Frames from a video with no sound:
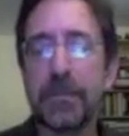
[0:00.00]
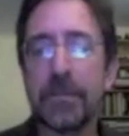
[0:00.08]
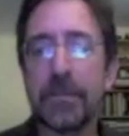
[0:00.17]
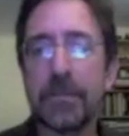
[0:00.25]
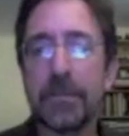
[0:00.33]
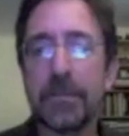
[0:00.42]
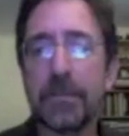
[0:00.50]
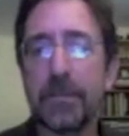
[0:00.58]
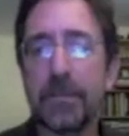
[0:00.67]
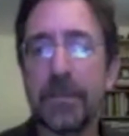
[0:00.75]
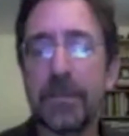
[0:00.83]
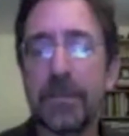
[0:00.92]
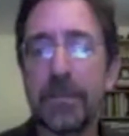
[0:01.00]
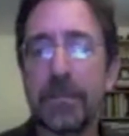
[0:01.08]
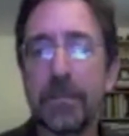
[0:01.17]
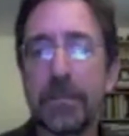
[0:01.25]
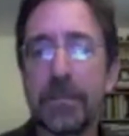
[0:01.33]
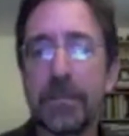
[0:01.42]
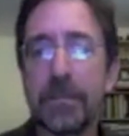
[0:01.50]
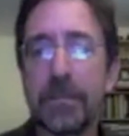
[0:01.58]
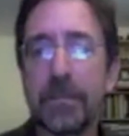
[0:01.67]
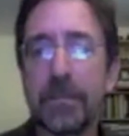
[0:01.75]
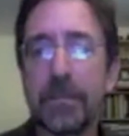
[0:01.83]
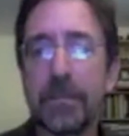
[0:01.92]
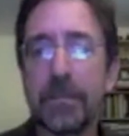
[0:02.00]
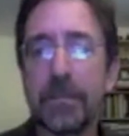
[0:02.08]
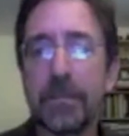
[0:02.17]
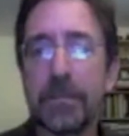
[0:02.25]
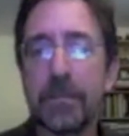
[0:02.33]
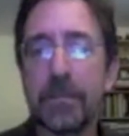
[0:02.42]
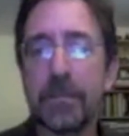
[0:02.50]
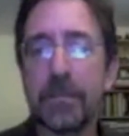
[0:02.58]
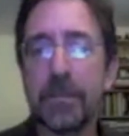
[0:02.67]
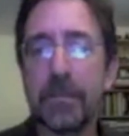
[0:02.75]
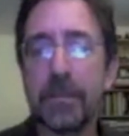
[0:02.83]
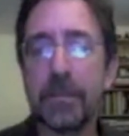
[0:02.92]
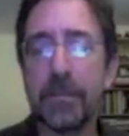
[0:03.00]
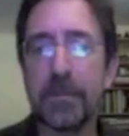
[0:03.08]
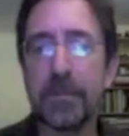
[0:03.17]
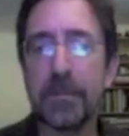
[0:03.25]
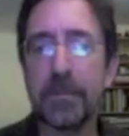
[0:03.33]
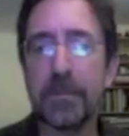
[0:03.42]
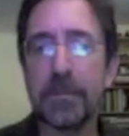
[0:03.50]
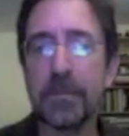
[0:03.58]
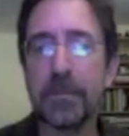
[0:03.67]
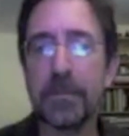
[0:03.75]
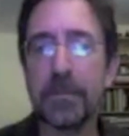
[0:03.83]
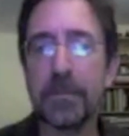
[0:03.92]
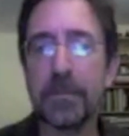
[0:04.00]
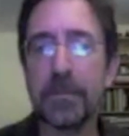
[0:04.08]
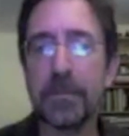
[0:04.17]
The person shown says nothing.